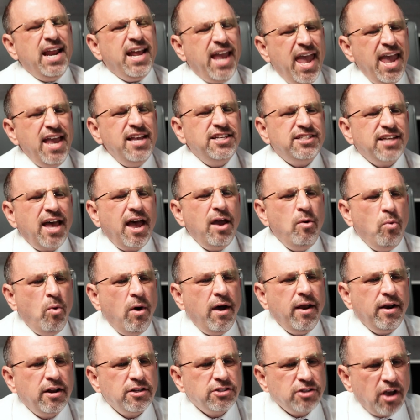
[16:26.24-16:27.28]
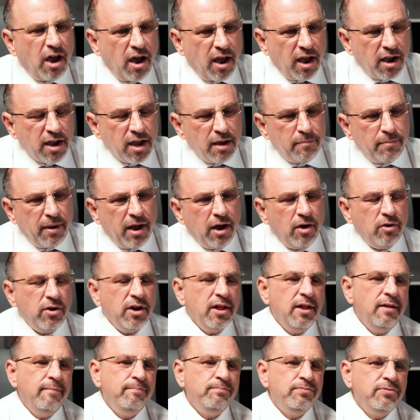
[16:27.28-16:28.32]
In a case I want to talk about,
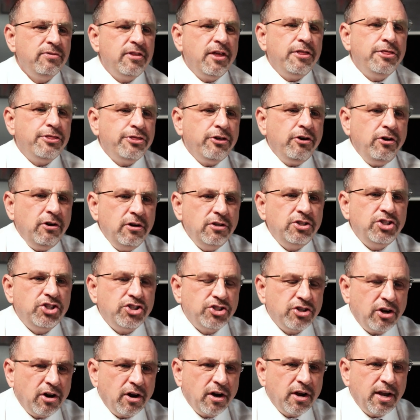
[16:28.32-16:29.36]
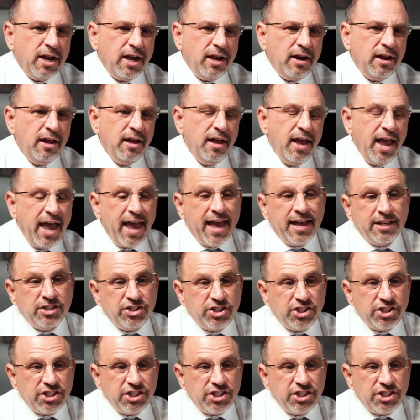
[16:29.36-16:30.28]
the Third Circuit has